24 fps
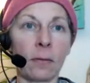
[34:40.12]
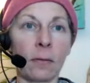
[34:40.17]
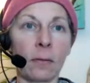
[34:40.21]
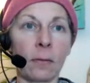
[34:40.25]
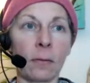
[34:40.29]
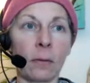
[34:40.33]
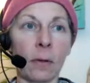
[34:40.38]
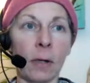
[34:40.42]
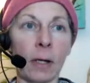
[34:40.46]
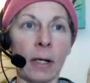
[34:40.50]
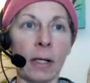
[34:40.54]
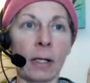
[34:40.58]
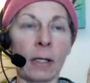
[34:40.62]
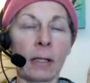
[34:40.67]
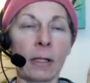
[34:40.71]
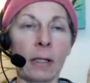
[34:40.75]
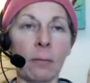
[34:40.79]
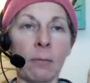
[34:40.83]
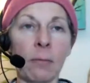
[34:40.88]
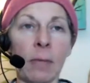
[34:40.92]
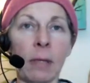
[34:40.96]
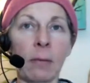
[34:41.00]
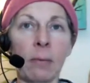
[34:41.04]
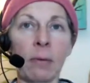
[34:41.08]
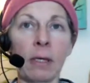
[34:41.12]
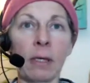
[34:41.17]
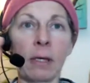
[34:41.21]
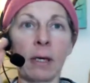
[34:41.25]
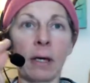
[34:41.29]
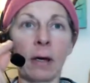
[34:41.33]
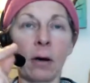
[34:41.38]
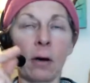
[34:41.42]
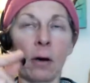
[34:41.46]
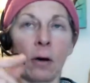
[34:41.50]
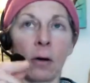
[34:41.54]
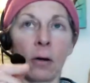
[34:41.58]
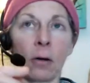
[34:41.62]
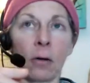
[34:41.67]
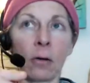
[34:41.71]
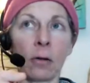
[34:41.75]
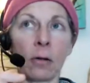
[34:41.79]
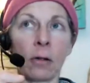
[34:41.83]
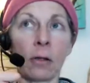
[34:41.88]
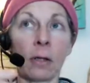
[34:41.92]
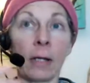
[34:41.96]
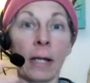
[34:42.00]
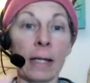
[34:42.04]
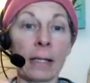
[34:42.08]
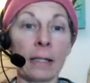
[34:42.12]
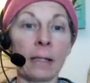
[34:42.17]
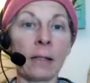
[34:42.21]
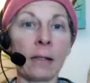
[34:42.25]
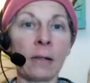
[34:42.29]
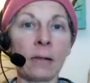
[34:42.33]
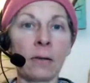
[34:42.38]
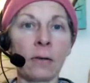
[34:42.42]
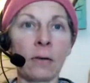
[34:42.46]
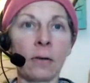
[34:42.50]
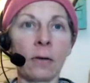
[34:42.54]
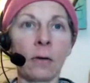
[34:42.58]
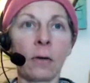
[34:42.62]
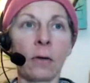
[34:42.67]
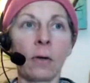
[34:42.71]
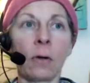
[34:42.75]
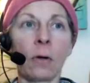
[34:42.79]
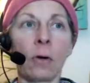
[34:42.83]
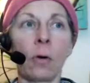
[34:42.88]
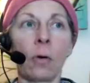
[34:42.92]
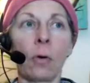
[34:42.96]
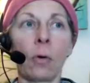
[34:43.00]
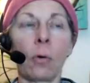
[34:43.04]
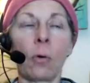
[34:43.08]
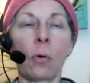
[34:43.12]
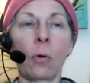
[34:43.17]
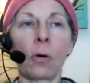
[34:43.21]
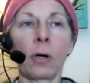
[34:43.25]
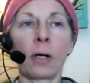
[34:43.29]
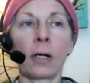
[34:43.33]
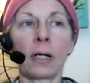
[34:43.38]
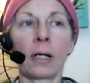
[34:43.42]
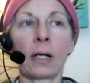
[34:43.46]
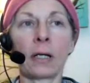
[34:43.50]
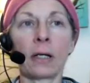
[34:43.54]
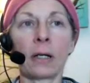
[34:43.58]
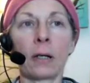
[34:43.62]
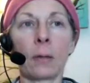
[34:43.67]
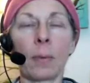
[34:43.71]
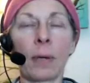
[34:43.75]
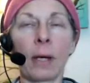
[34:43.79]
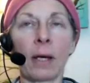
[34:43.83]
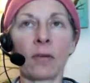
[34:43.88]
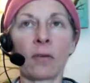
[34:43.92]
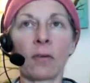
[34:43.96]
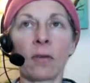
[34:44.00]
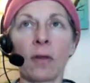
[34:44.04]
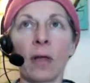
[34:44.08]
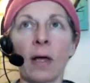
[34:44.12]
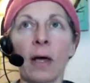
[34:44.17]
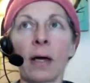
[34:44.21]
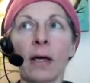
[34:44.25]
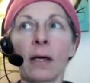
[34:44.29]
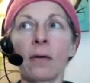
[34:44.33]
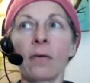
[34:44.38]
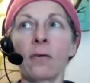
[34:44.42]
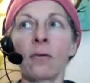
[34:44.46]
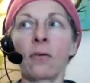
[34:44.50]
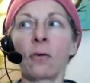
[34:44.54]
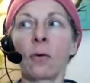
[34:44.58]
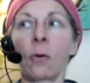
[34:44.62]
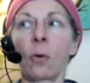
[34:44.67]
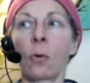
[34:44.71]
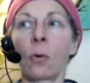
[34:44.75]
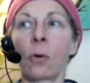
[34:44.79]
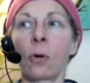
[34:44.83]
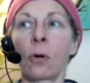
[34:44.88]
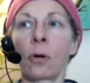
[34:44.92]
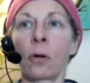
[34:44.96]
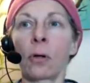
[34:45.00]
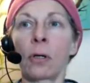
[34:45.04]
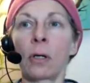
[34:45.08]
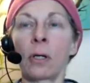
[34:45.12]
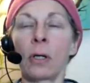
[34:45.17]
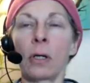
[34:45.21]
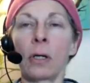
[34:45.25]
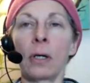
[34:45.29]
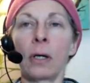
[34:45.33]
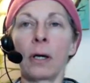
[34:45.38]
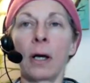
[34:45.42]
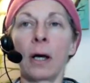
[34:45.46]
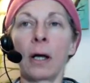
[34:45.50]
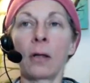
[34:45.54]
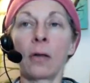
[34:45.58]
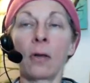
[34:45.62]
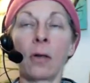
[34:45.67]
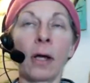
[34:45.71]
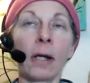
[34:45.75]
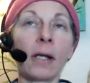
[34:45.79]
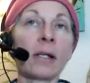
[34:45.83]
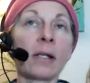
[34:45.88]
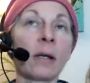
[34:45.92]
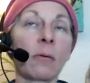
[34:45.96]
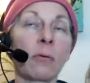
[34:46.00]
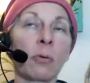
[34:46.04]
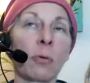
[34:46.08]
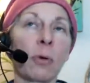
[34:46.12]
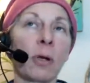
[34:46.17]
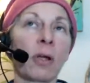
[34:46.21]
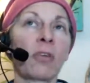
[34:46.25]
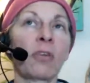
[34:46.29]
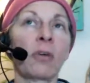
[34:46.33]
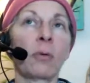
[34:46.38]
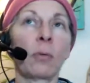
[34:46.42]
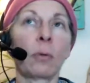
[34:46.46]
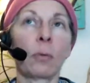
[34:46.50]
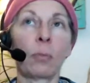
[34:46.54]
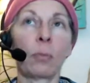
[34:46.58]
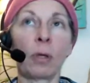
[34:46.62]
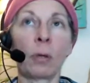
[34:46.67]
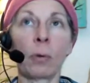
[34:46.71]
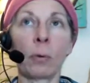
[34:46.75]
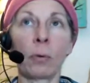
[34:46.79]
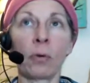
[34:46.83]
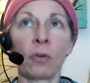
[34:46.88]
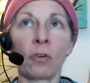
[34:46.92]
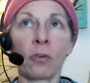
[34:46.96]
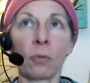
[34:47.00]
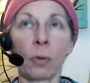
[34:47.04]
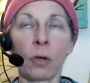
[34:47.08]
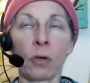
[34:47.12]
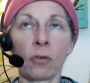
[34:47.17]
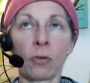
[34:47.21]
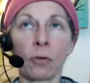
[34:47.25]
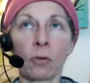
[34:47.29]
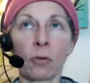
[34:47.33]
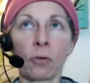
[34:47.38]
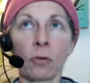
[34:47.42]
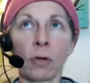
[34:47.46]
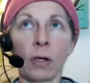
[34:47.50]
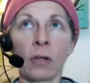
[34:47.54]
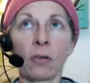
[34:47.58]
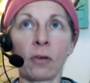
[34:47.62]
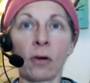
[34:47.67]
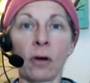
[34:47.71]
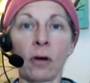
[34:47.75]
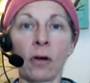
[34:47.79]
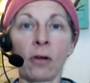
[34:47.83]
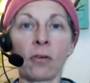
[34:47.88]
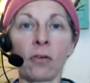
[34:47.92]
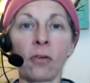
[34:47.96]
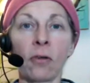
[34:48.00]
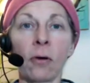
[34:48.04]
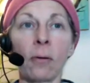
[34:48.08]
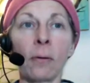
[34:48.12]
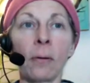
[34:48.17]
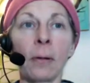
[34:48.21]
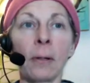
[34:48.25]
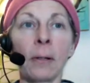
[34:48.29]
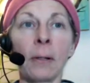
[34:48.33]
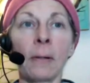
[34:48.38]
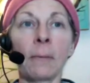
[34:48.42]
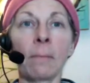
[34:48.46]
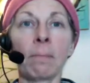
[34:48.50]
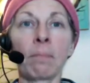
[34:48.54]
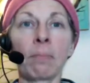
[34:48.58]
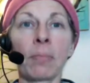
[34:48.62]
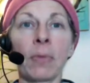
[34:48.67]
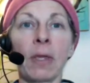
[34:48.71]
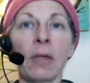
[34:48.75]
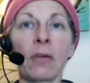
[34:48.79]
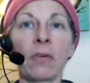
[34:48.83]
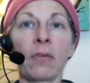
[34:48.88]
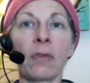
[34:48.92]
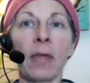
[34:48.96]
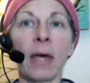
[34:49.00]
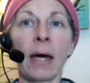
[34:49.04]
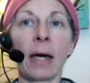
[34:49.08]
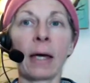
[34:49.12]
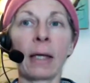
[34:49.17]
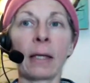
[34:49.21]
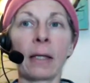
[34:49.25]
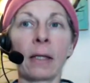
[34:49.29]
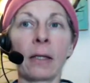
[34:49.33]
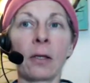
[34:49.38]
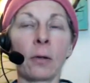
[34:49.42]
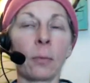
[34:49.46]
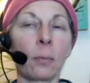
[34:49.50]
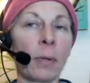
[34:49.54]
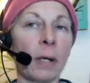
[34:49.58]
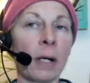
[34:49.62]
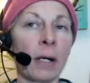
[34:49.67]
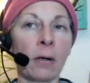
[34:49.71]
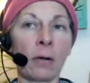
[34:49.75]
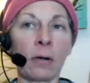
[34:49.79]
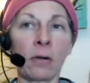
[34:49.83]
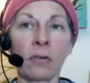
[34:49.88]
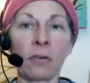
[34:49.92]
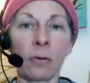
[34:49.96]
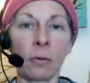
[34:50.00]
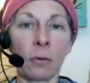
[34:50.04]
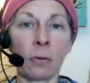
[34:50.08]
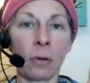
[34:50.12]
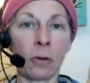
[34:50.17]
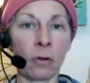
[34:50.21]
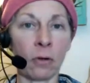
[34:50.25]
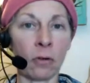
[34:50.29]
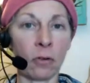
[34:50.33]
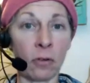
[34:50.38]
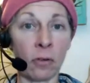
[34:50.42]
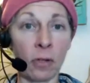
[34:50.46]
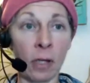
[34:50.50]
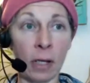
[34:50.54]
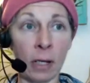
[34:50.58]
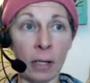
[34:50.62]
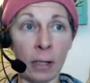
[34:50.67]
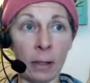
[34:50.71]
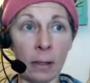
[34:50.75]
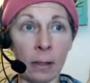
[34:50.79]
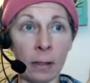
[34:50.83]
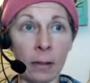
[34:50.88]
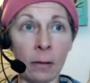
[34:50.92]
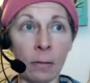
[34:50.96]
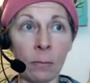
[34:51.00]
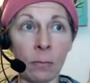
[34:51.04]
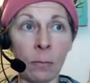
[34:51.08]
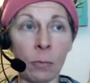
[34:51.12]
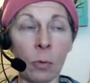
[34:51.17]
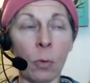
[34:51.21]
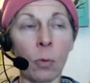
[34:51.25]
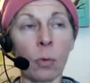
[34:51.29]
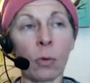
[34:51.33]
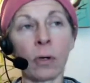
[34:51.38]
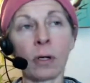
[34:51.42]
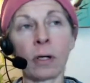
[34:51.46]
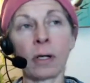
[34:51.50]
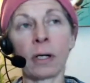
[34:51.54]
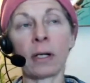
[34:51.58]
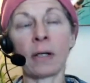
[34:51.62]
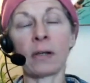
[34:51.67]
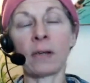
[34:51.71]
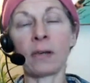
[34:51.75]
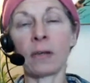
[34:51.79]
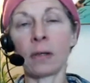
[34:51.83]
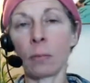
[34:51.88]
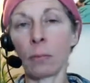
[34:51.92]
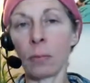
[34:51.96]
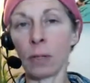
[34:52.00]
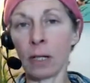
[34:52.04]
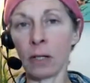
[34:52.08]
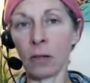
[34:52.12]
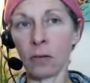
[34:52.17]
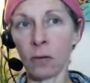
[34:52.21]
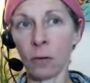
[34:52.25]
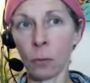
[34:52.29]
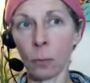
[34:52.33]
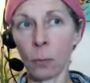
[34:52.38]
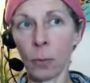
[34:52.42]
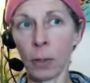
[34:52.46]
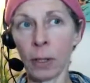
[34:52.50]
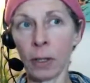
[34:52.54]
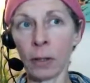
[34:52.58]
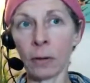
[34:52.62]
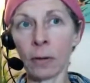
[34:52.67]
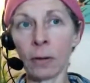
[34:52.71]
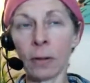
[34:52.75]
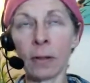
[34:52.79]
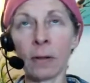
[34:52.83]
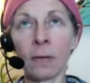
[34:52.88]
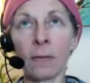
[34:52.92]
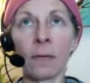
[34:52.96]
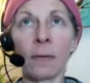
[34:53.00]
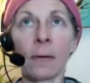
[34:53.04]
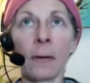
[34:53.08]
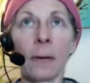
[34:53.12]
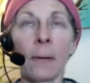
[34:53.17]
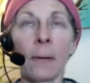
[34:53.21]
right? That maybe are latent or connected to past lives, or a lot of times what I see with people with special traits also is that their parents don't understand them, or it intimidates their parents